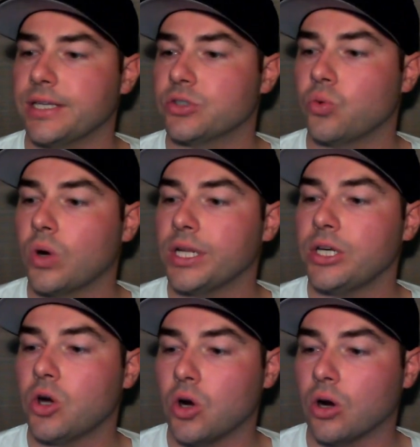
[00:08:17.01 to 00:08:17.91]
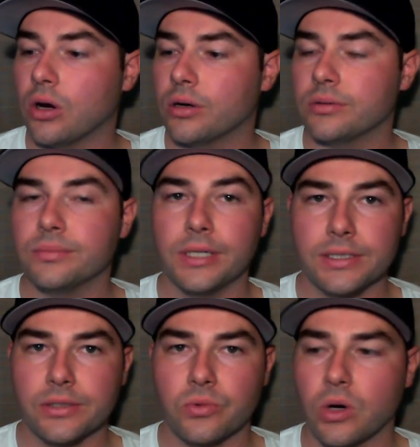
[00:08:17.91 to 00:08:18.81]
20R, as
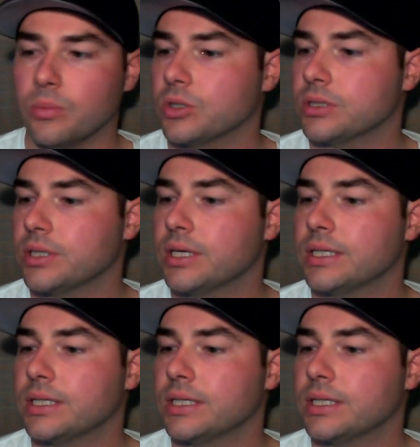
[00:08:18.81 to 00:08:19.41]
in Robert,